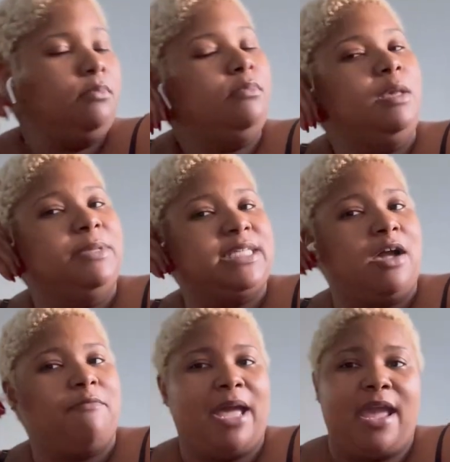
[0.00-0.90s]
Let me take
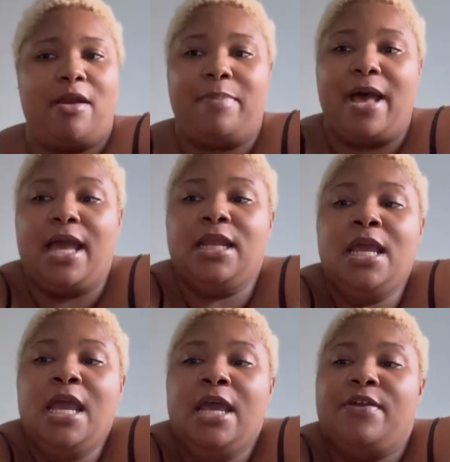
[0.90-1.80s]
off my AirPod.
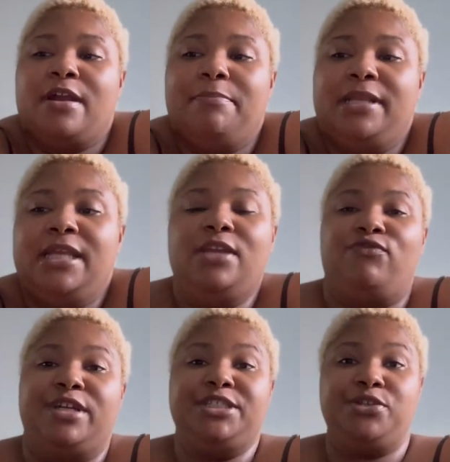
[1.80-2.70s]
They're completely
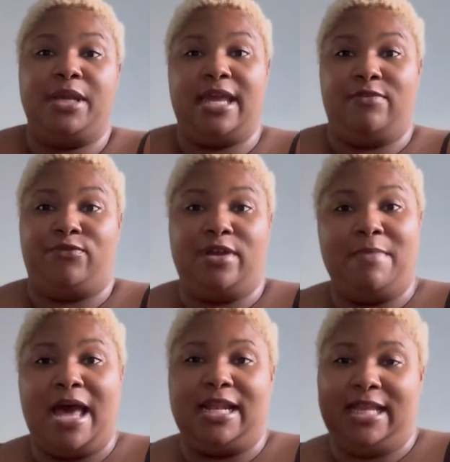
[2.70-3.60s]
redoing and
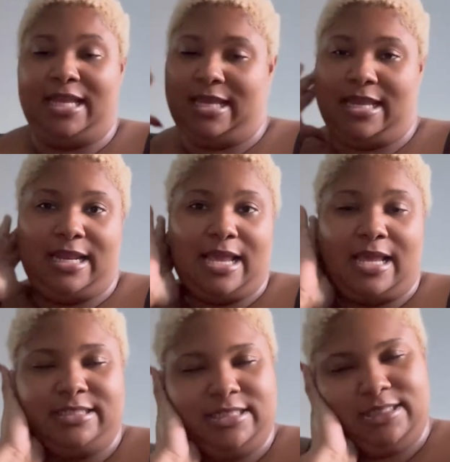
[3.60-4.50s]
remodeling, and
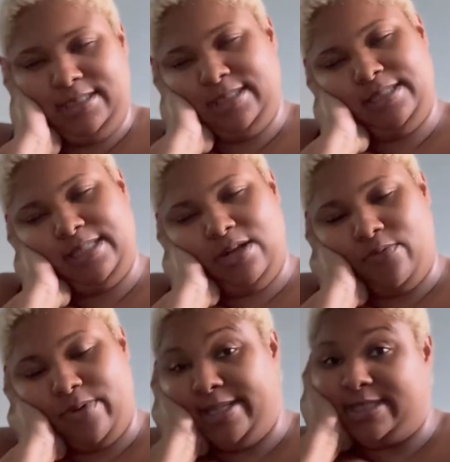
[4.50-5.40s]
it's just, the
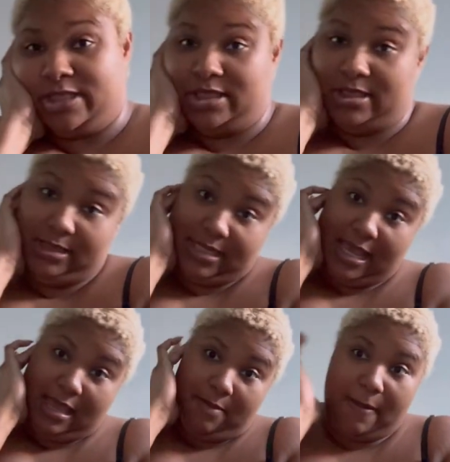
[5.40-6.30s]
noise is just
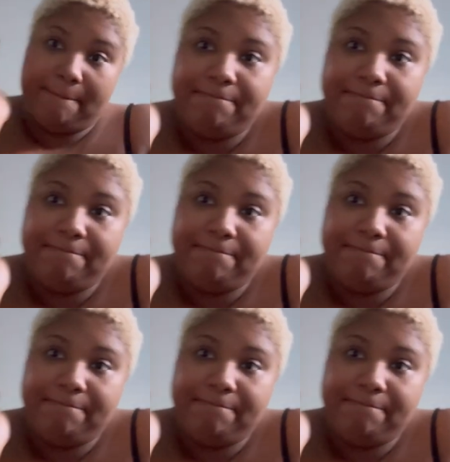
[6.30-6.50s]
taking me.